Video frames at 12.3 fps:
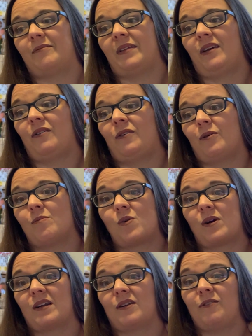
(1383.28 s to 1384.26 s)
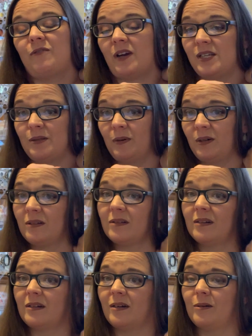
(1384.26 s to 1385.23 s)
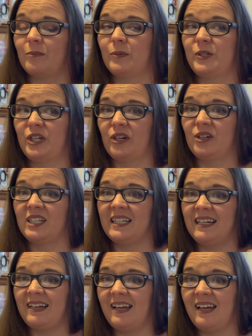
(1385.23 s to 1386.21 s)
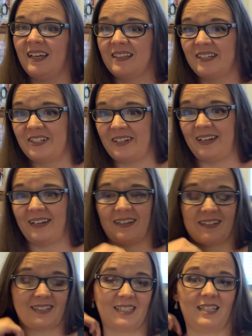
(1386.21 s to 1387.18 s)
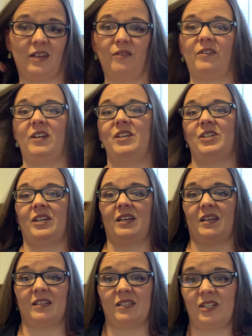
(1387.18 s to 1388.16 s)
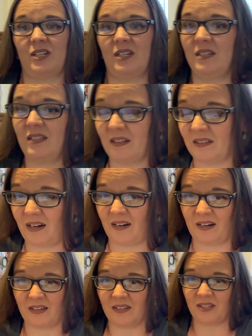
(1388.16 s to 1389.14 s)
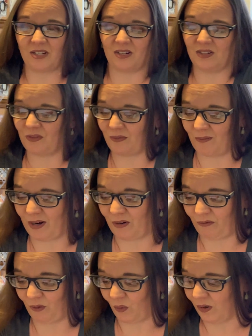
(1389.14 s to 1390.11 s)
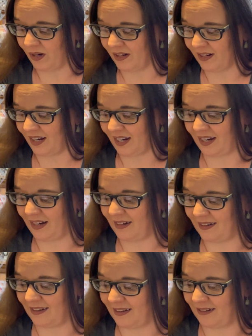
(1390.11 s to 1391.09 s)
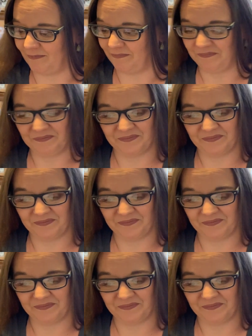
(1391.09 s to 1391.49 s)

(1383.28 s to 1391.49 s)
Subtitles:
If you're more into Facebook, look up Juggling the Jenkins. Tiffany Jenkins. She's hilarious. She's from out of Florida, and